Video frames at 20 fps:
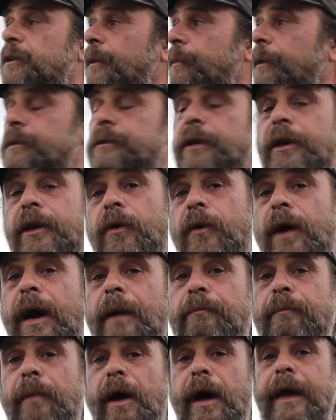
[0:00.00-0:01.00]
Somebody's going to go
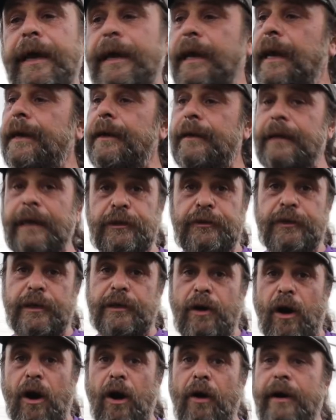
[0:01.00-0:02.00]
out and buy an electric
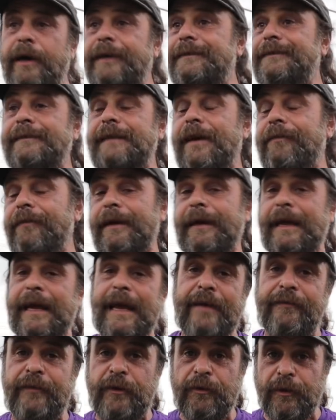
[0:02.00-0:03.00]
car, a
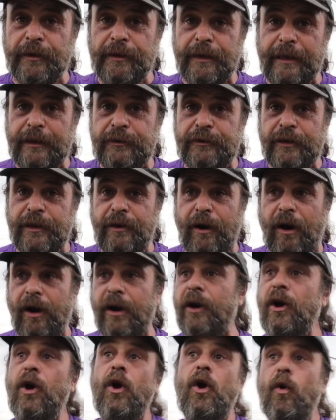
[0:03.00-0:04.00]
7.5-year-old electric
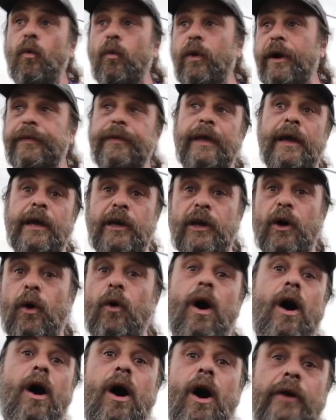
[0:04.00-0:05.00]
car with, you
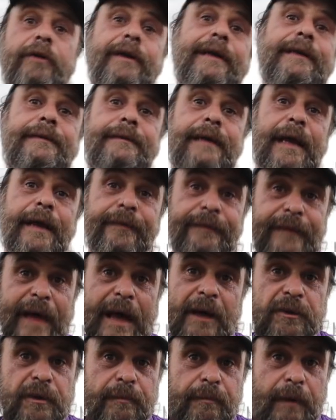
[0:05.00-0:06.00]
know, 110,000
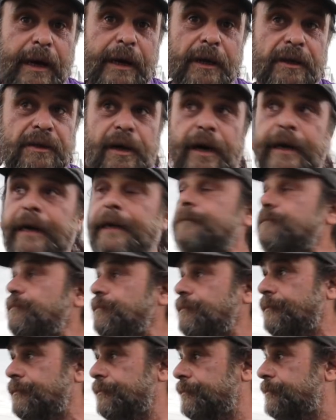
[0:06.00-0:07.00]
miles on it,
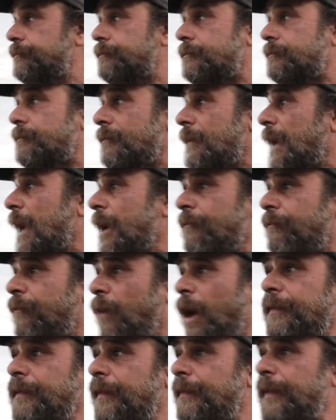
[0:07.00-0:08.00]
and
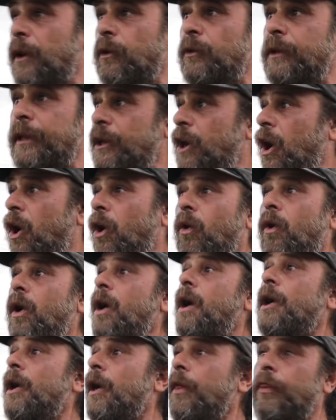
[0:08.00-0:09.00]
find that they only go
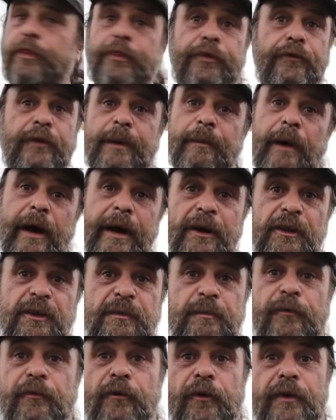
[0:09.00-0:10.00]
3 miles
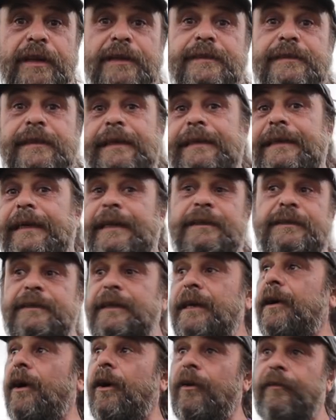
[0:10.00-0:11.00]
before this thing needs
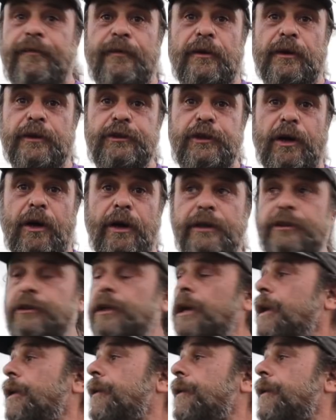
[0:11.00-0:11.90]
a full charge.